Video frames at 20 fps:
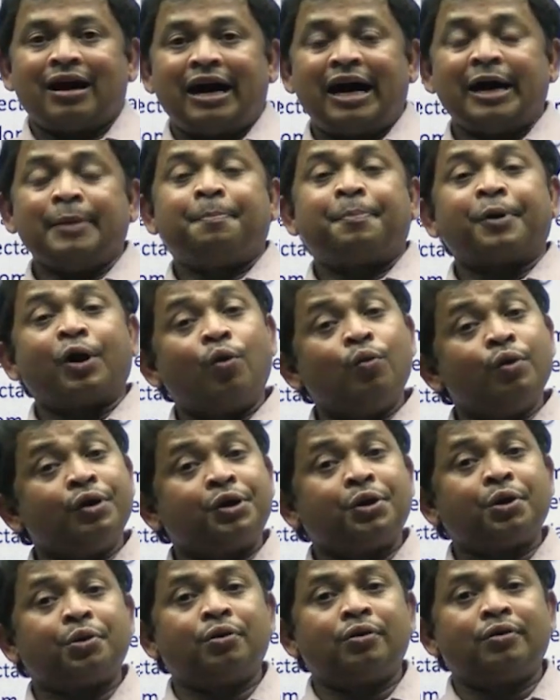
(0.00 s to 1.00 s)
I
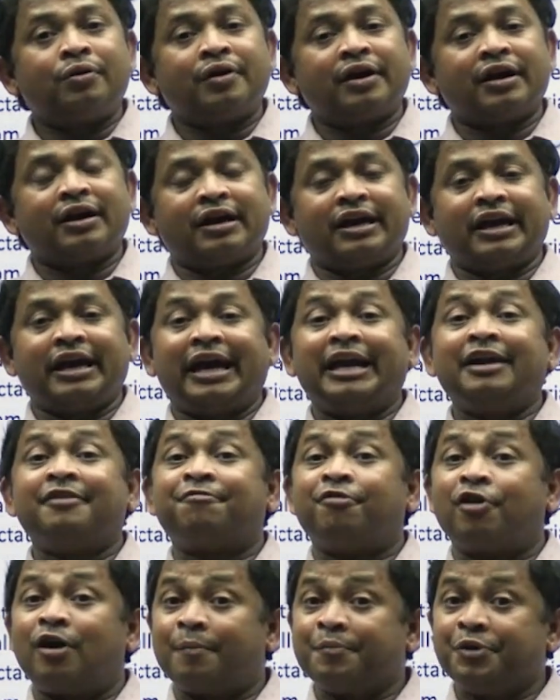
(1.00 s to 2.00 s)
proud to
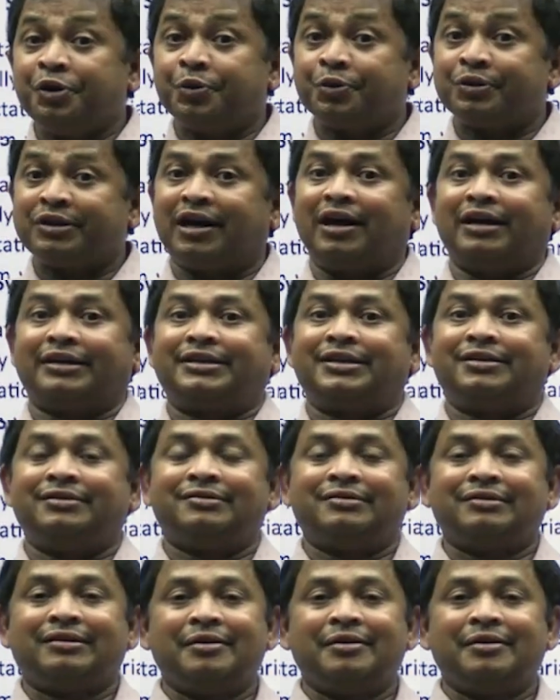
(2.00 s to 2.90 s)
inform you that